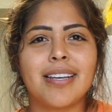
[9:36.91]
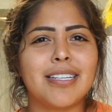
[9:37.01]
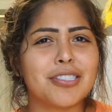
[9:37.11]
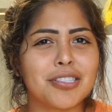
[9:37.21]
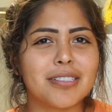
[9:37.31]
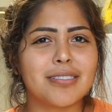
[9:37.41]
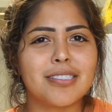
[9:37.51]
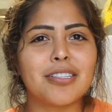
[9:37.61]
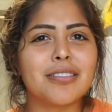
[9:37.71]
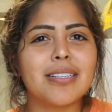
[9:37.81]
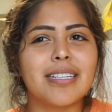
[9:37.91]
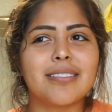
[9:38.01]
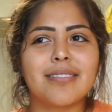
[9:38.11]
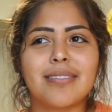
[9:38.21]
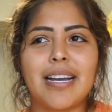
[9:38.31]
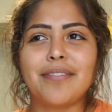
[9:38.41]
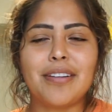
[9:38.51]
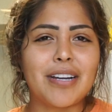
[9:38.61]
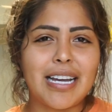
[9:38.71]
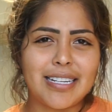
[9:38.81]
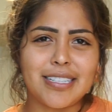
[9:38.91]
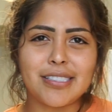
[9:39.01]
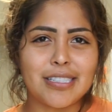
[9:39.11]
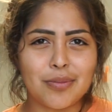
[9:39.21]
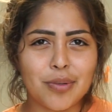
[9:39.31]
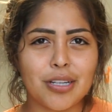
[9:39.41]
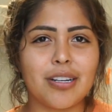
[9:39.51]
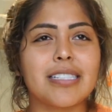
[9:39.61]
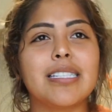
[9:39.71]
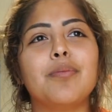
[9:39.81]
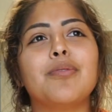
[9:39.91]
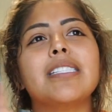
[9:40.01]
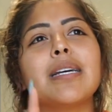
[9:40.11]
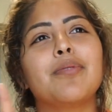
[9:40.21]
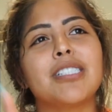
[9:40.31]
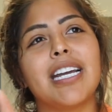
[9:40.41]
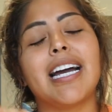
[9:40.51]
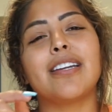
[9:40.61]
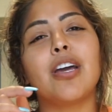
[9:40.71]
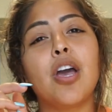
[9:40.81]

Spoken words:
insurance, you know, like I've never had an incident with her, except one time when she had